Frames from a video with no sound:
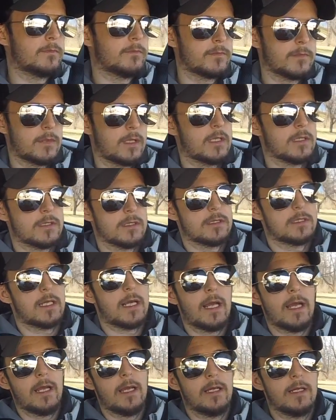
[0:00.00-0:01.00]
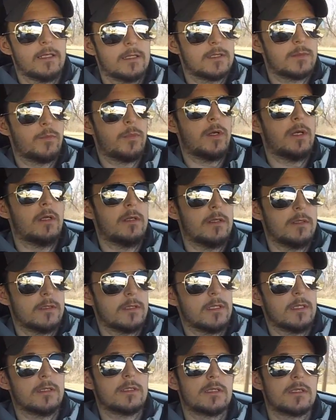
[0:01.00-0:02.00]
because
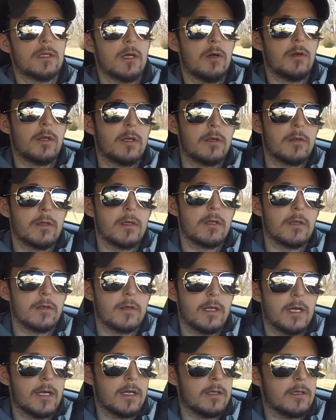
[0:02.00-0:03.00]
it snowed here the other day,